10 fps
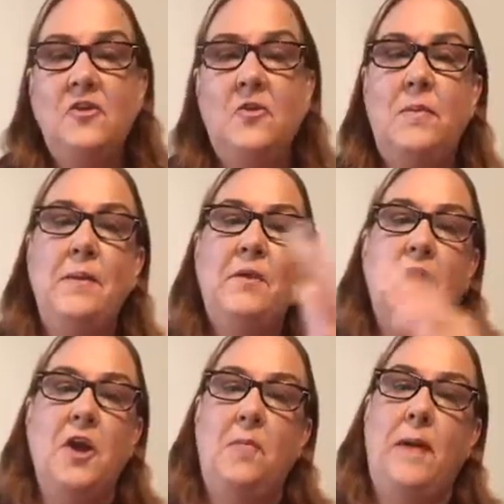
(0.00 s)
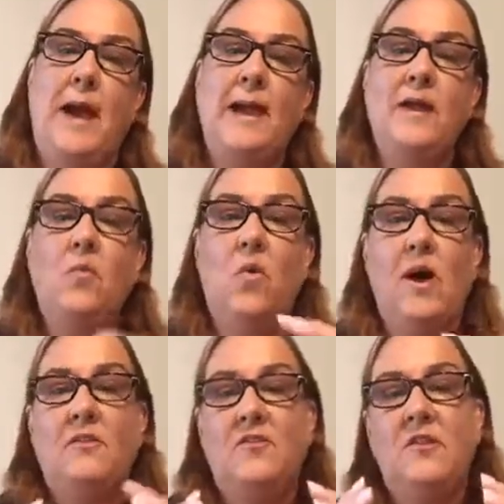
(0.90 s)
you'll be able to go back and
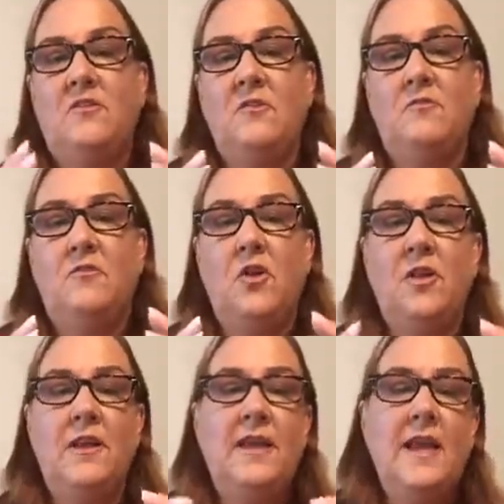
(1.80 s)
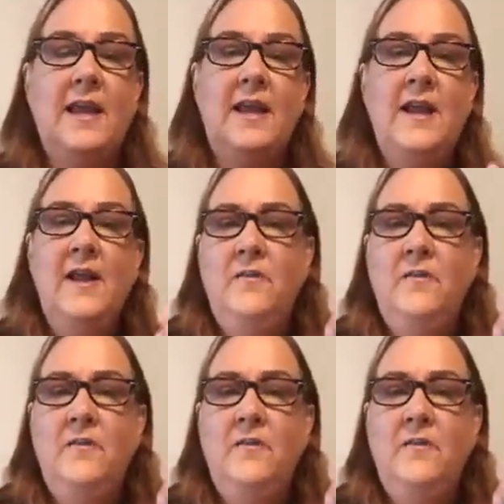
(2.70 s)
watch this in full and get